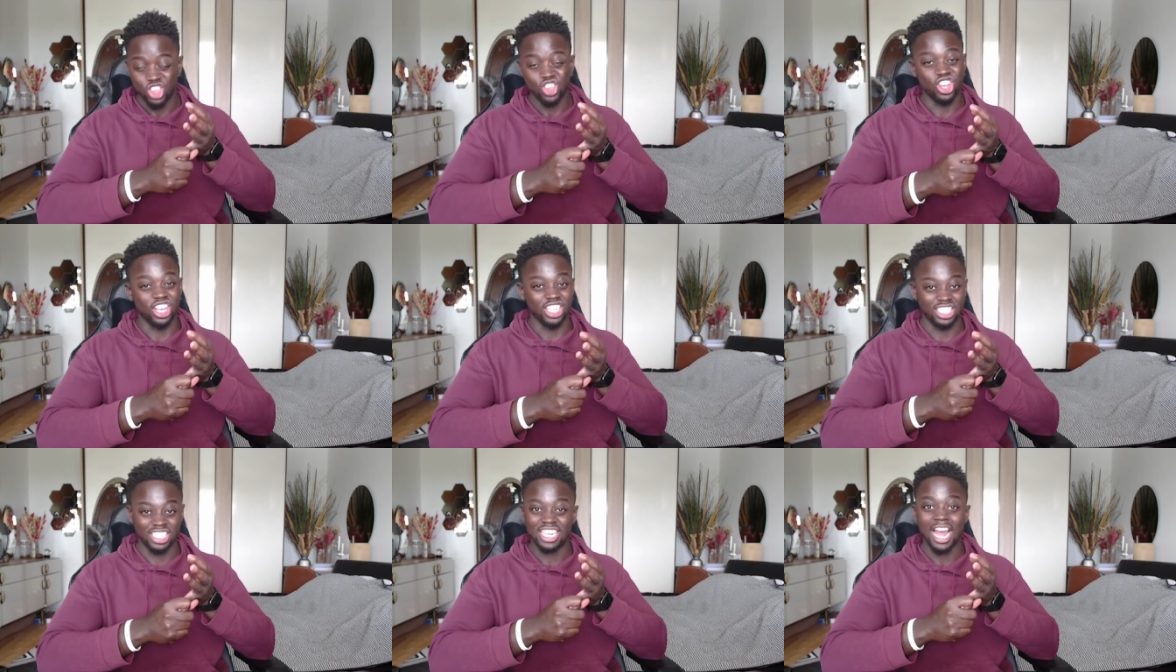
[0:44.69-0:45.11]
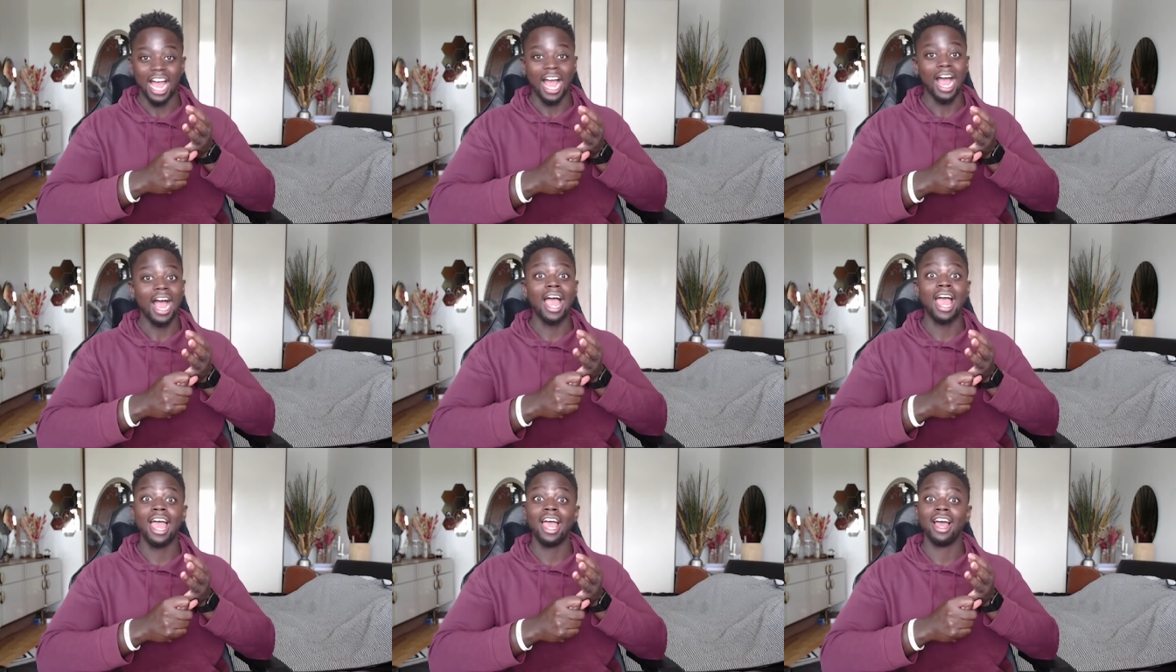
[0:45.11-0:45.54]
You see that
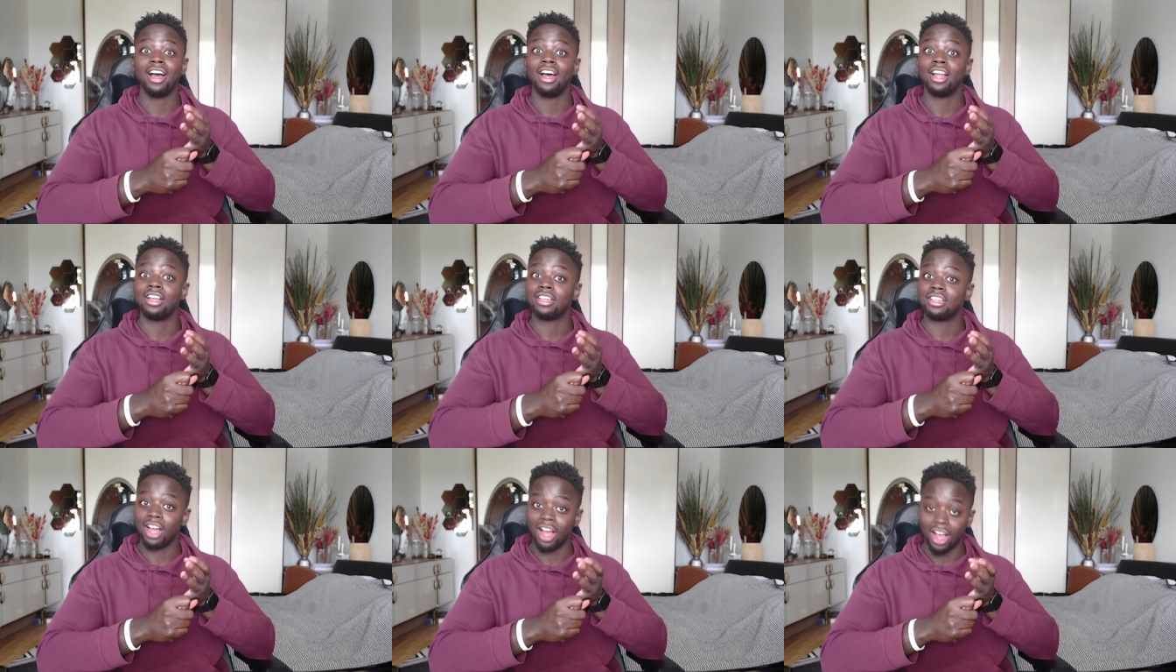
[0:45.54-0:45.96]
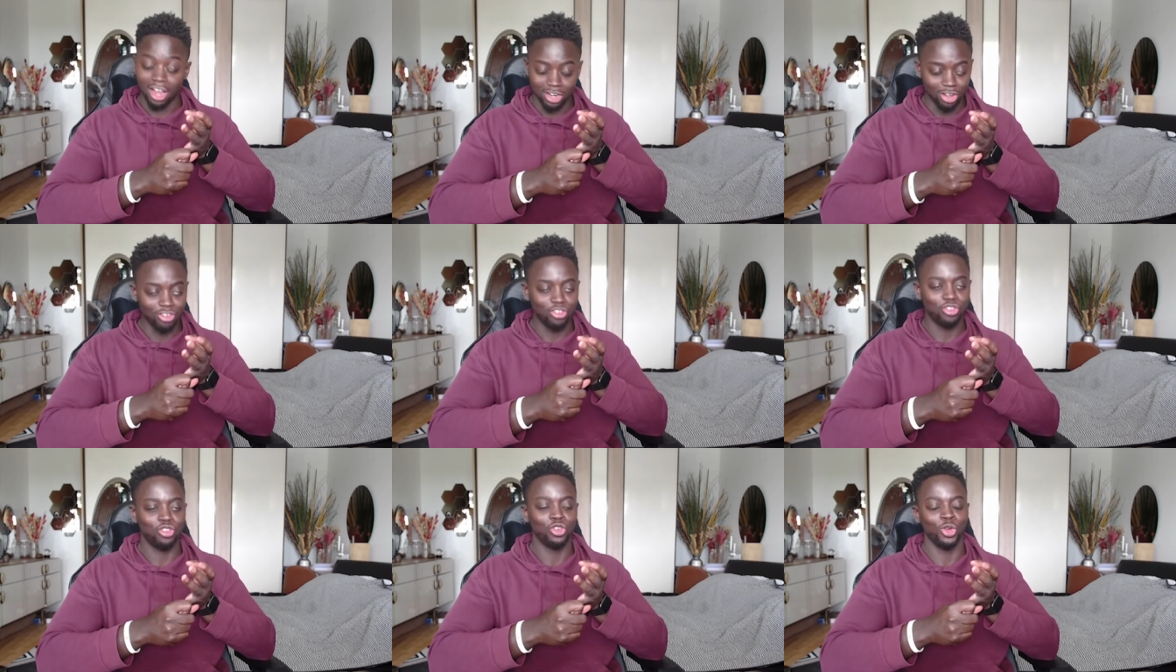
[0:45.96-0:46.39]
I ate a ton
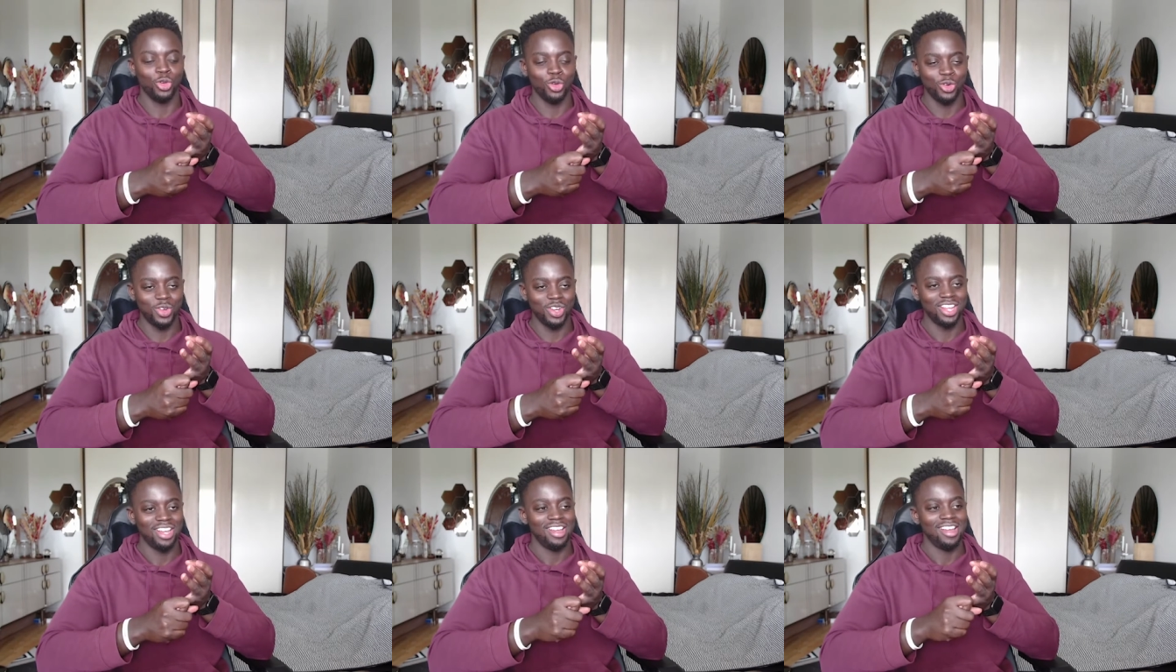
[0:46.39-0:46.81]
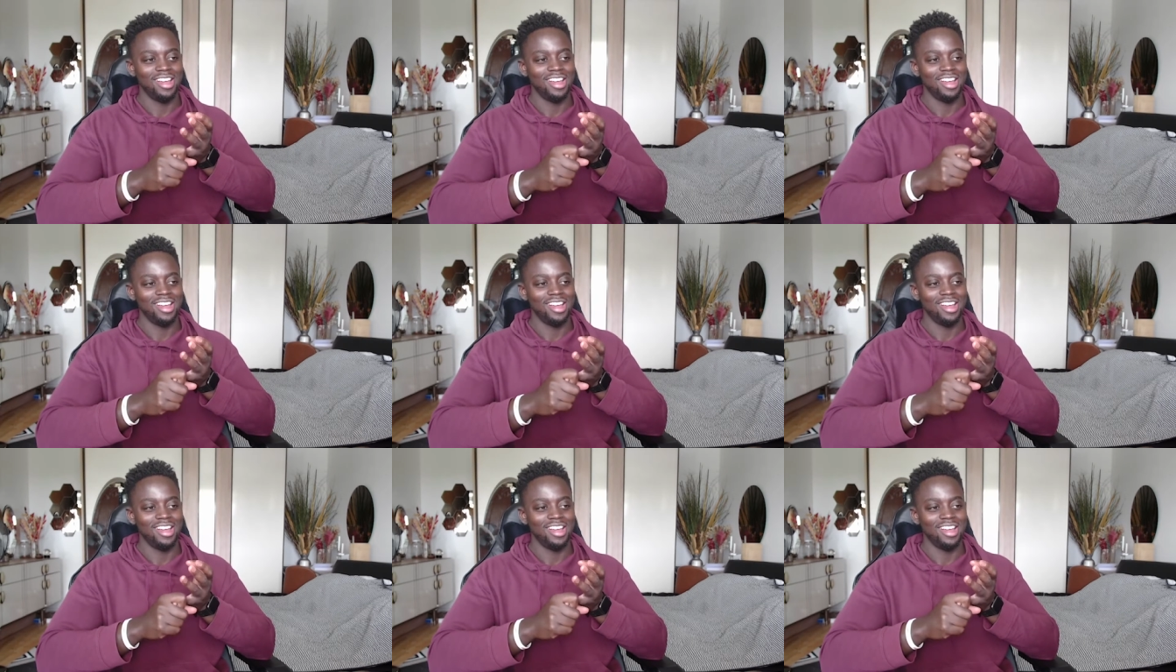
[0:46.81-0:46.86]
of food.